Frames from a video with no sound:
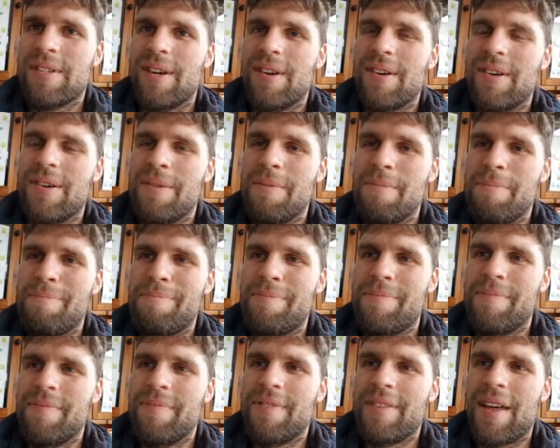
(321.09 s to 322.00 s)
so
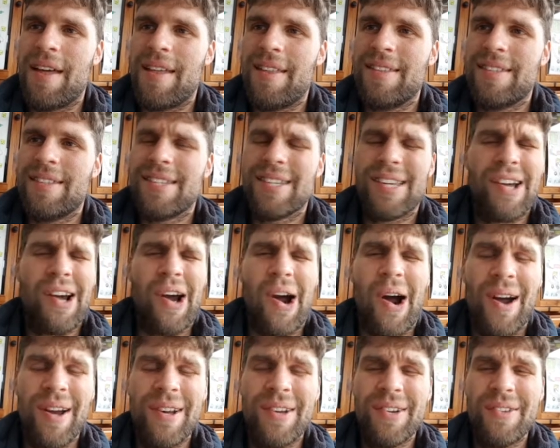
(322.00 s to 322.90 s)
that's
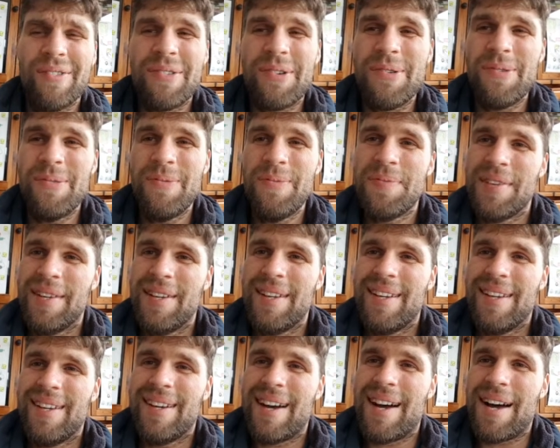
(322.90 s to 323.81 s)
kind of cool.
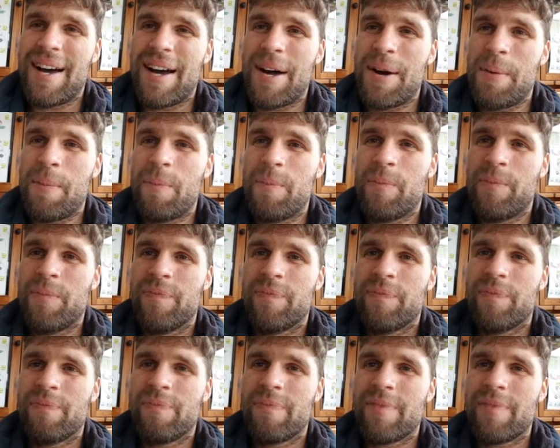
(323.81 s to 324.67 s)
Um,